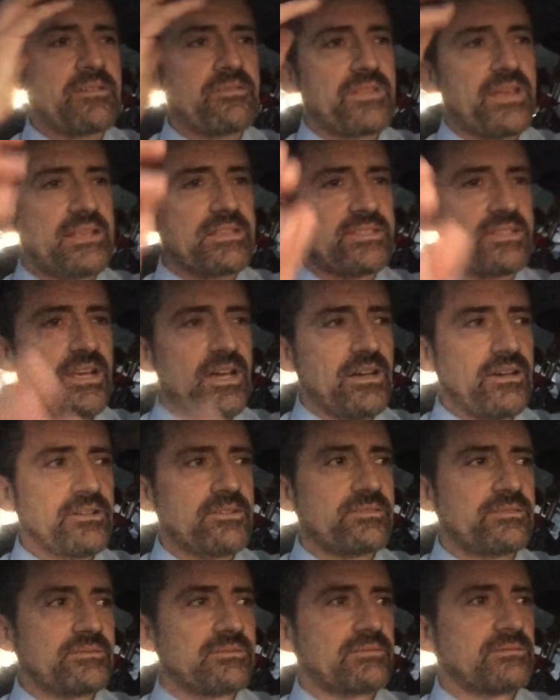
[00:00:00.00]
of that
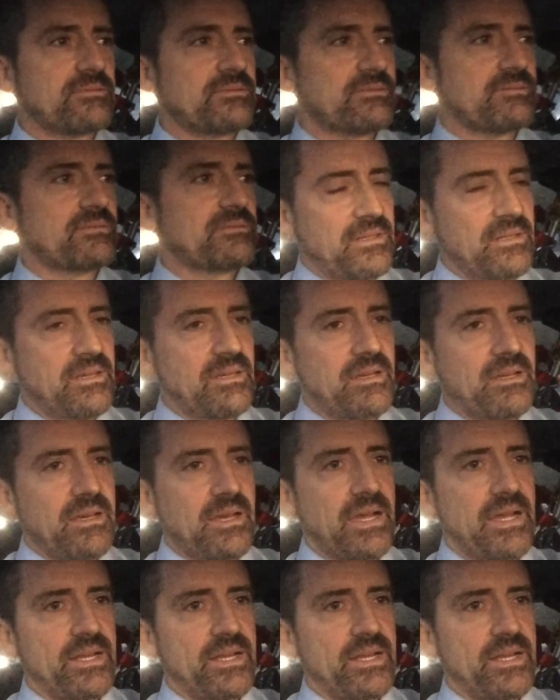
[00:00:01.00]
zone.